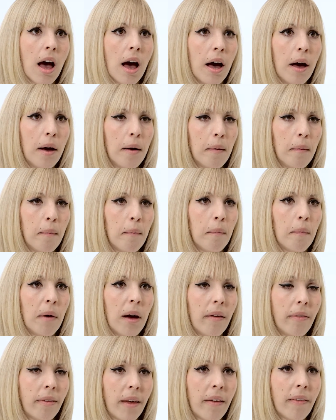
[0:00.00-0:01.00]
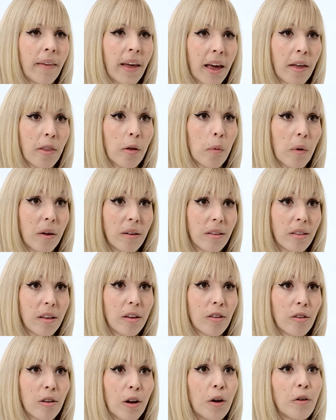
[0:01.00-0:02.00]
and they are the ones that are
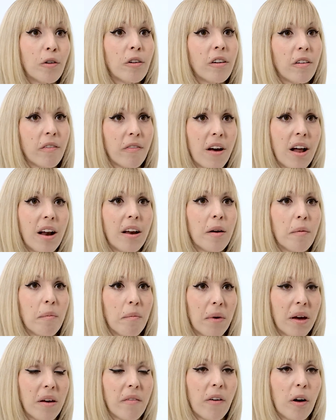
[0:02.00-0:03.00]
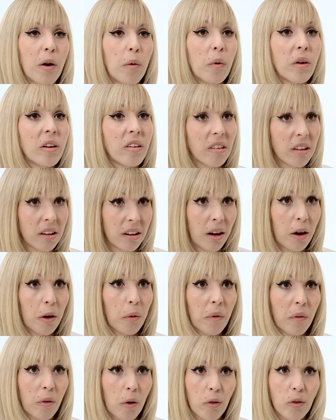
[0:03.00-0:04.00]
slow to develop. But if I were to go
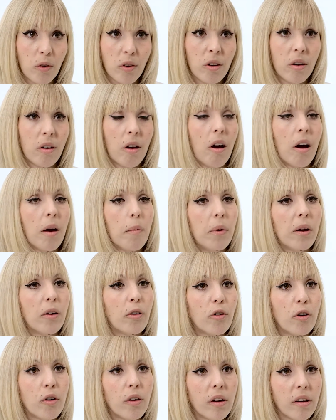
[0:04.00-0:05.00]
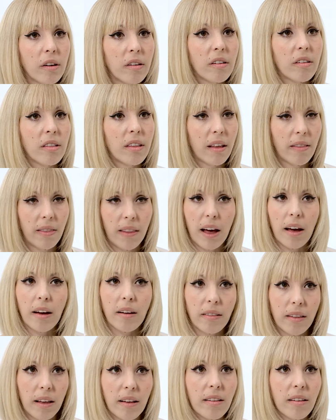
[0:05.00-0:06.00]
with constant high blood sugars, then
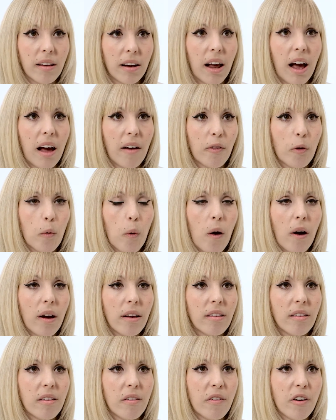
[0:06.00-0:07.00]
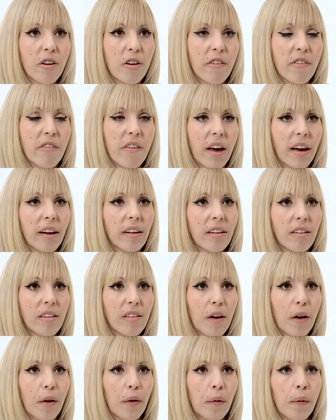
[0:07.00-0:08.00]
that's going to have quite a severe effect.
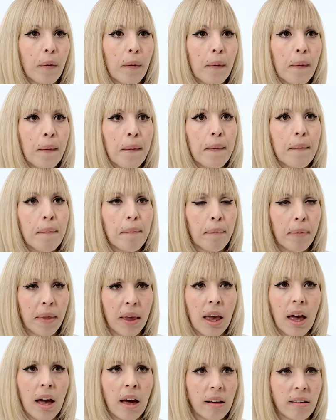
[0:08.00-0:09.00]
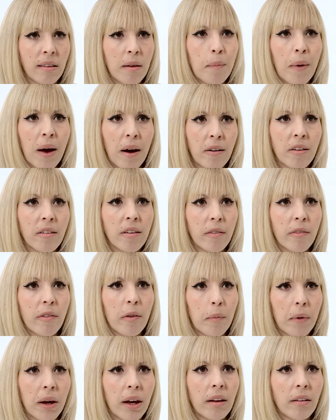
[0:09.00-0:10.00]
So yeah, it's imperative for
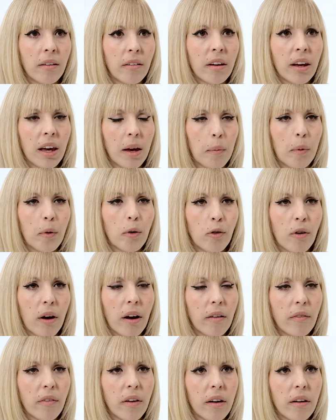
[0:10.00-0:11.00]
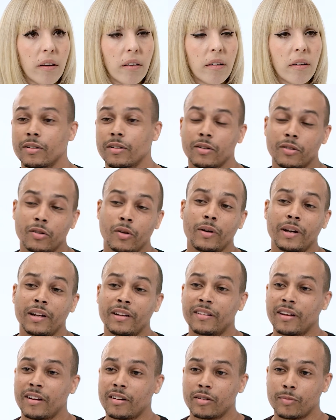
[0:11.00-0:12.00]
me to keep on track of it. Doing
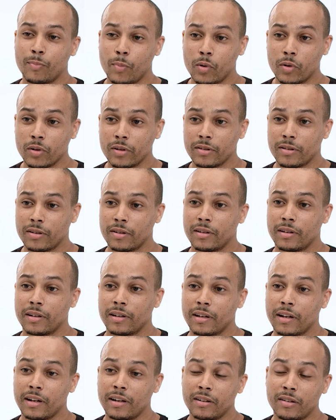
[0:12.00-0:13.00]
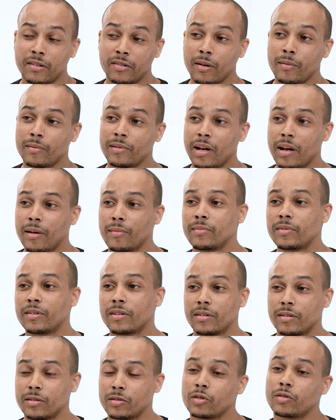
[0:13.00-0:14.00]
intense sports can sometimes
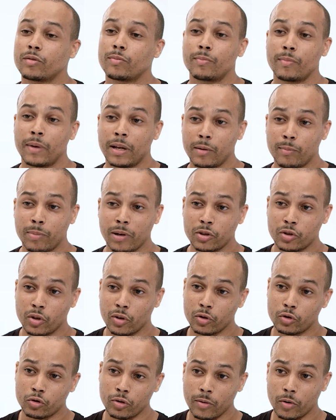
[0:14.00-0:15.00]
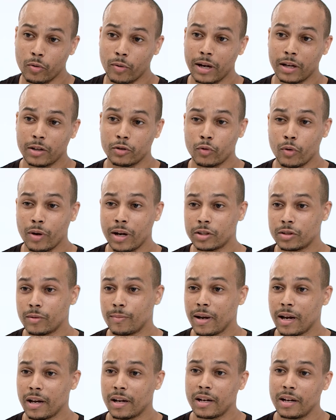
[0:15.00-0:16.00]
just make your blood sugar drop quite
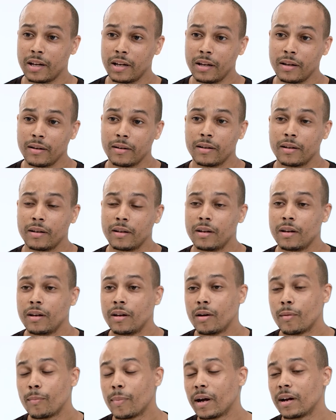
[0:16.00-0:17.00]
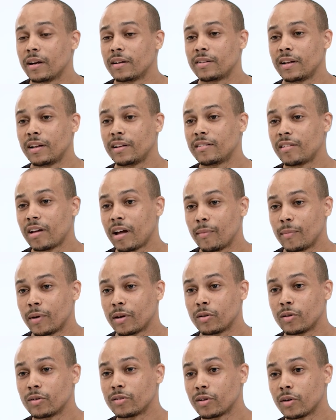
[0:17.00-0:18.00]
dramatically, but at the same time it
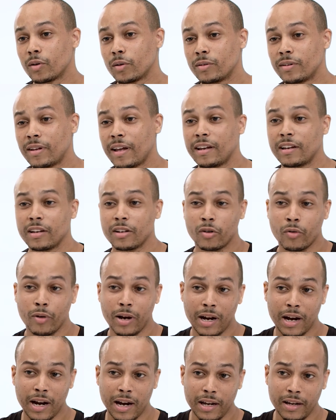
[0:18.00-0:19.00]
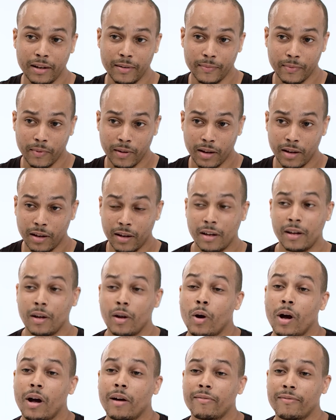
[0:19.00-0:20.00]
can also take it quite high.
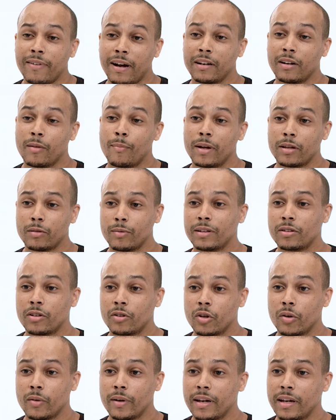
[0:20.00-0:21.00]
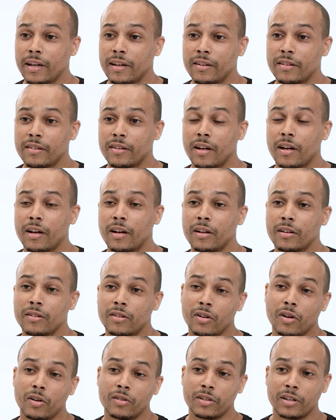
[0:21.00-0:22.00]
What I've found the best way to do it is to
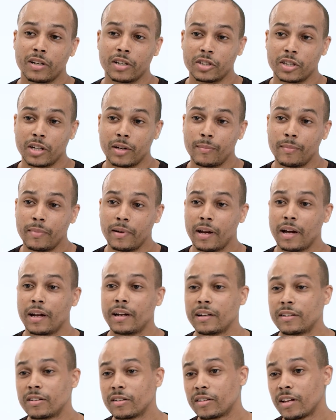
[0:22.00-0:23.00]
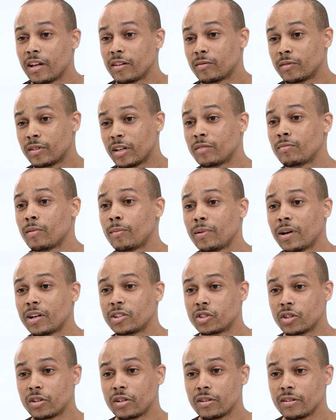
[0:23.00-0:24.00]
go to the gym and to test my blood
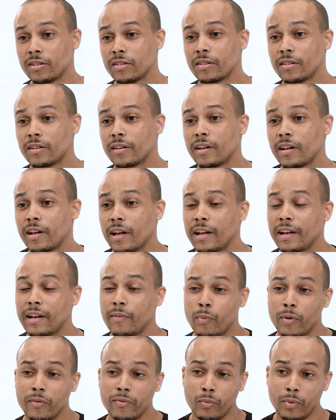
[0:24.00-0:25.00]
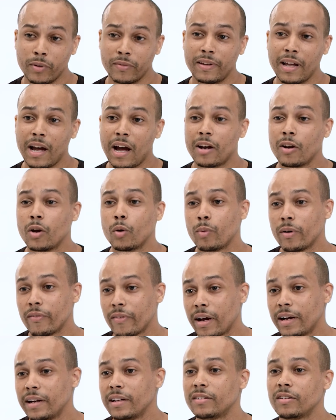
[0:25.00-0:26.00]
sugars, and with that I know whether
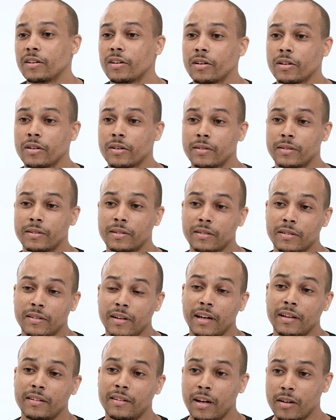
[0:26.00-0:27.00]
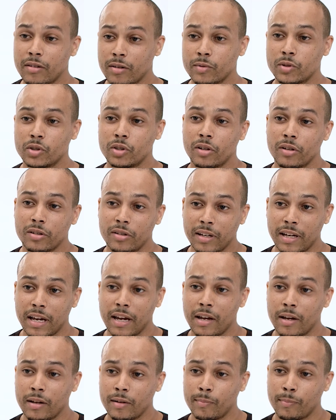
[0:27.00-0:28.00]
I need to take some sugar to get
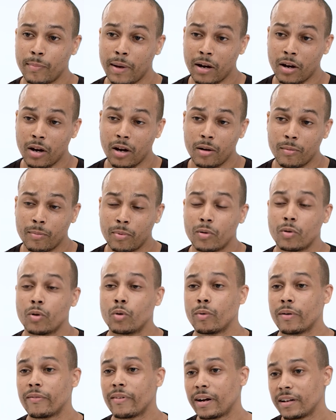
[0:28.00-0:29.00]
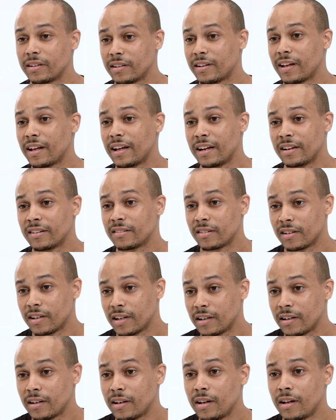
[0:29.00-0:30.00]
it back up or whether I need to take
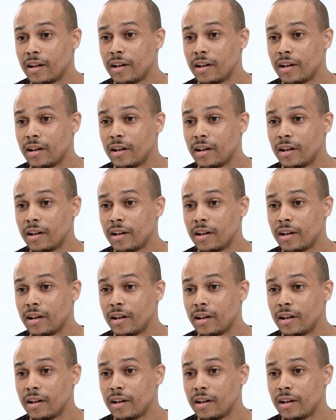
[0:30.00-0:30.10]
insulin